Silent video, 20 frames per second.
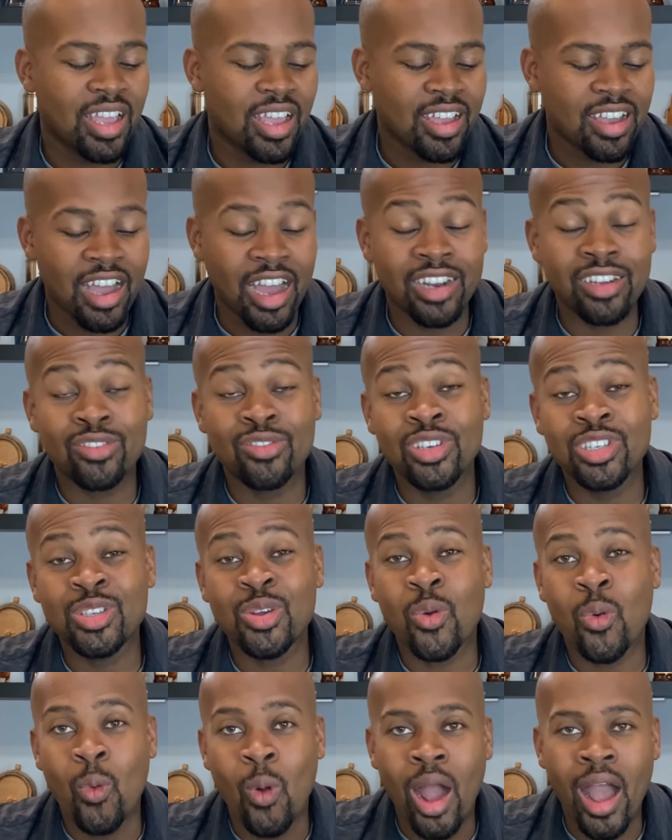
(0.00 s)
And the
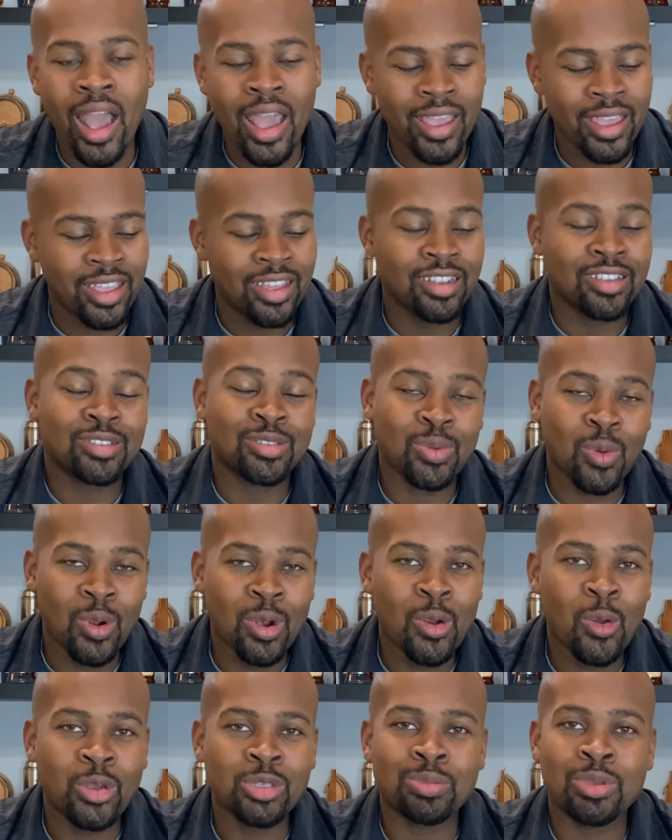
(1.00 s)
reason why it is so
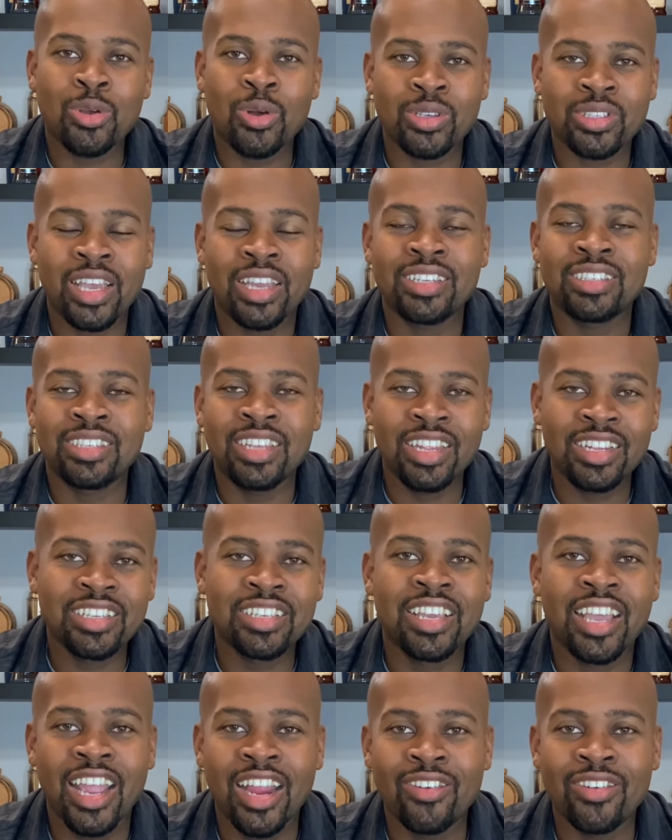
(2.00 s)
low is because I did
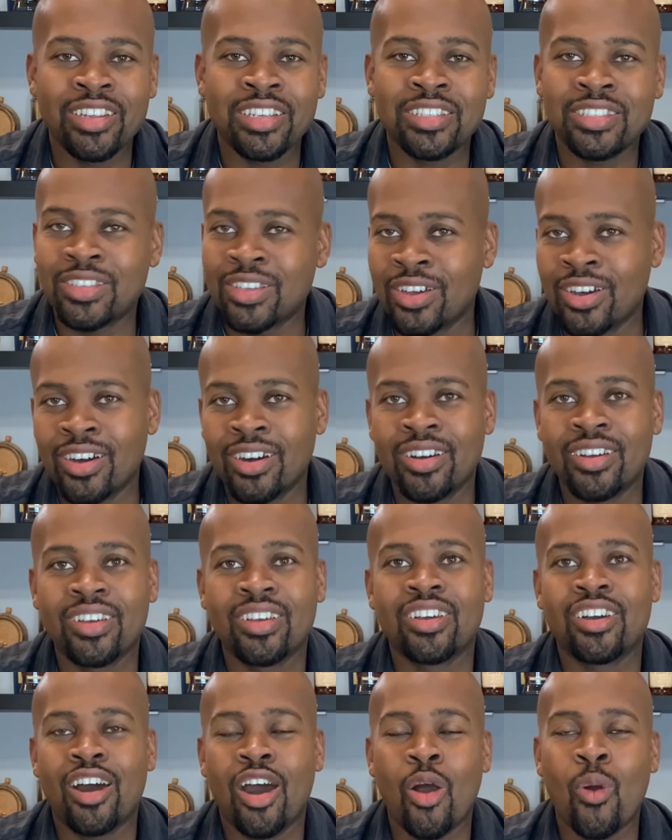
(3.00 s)
carry it to
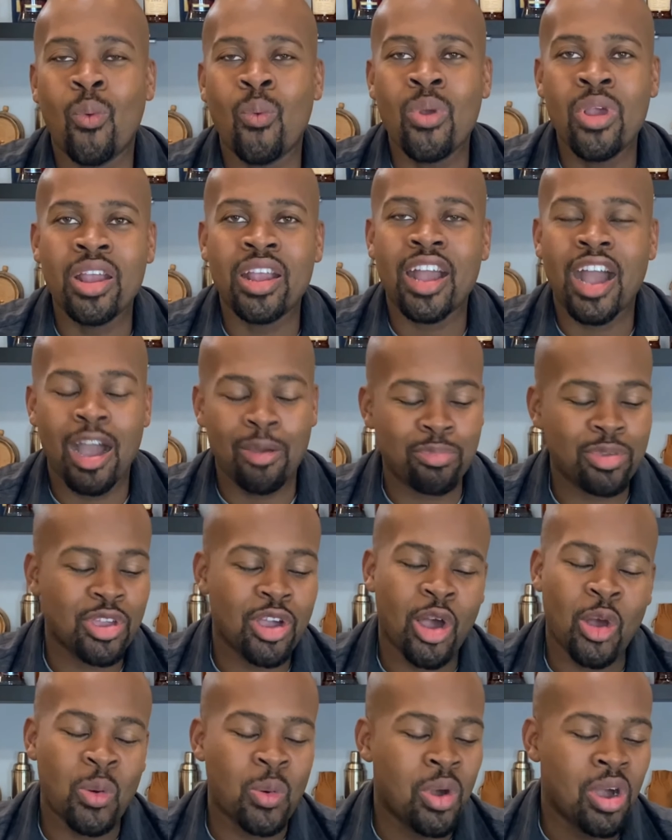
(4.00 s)
our work happy
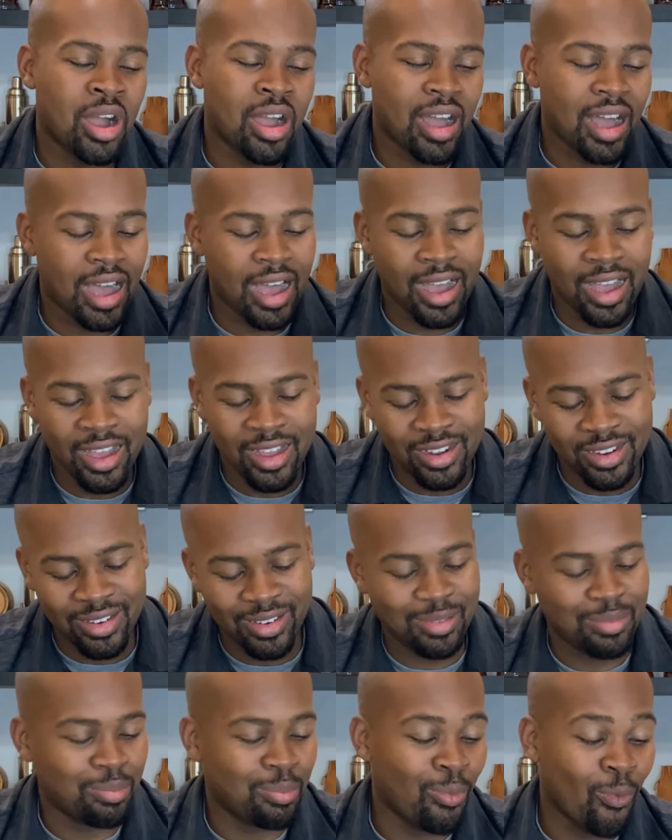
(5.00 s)
hour, and
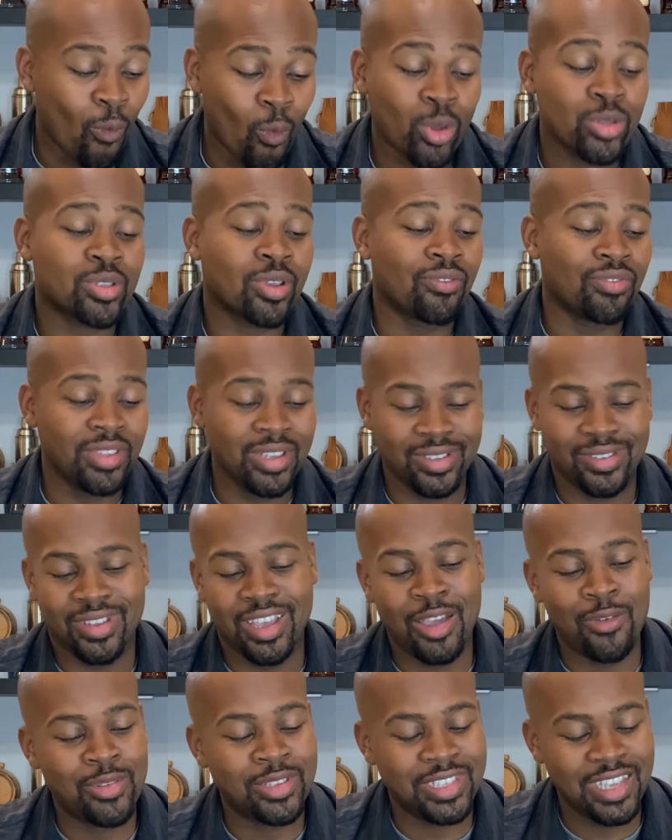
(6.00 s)
most of this, I
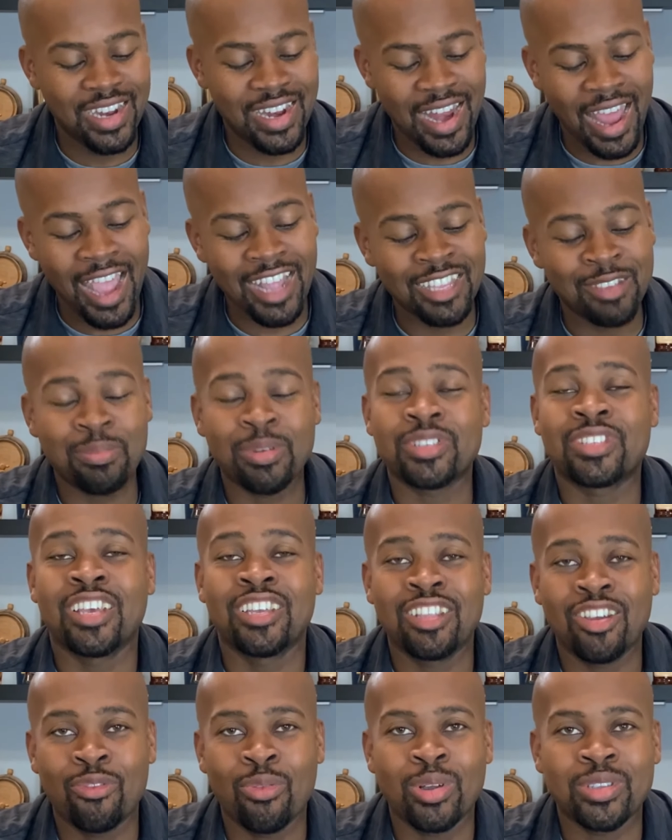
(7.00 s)
would say 90%
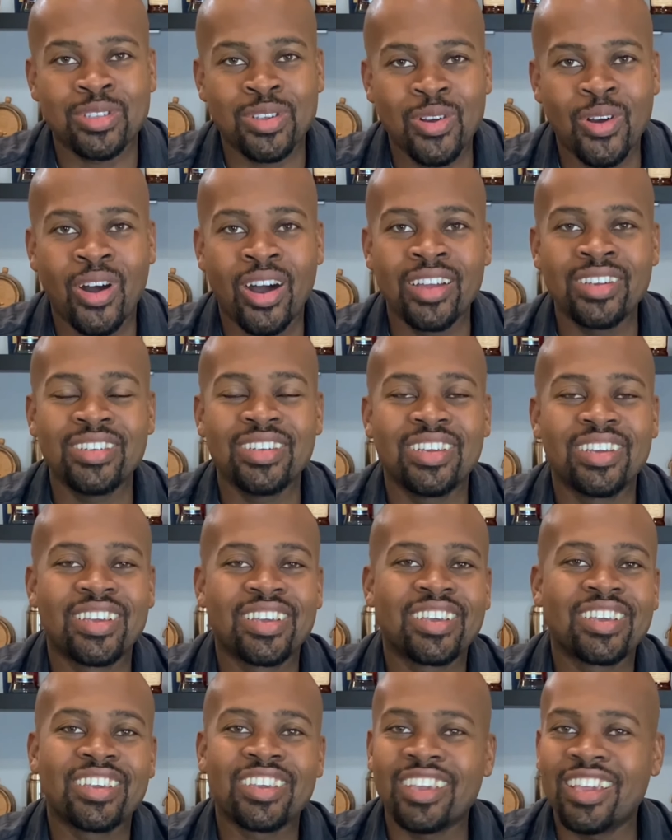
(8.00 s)
of what's gone
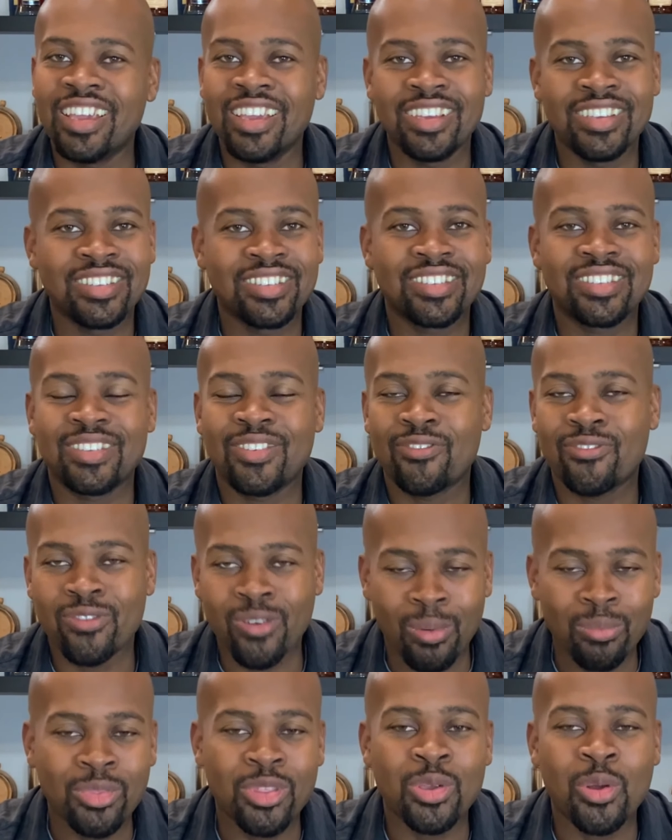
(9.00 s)
is
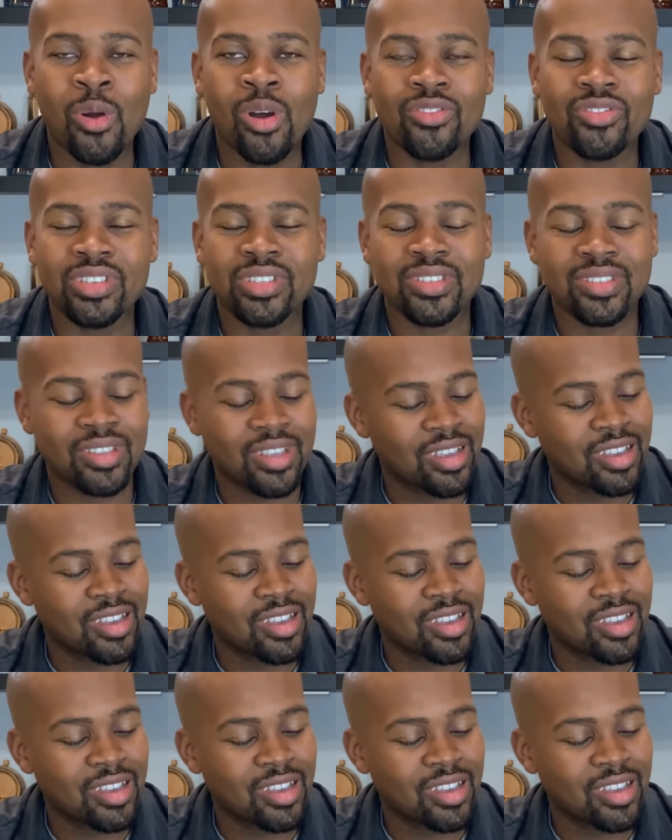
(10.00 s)
from the office.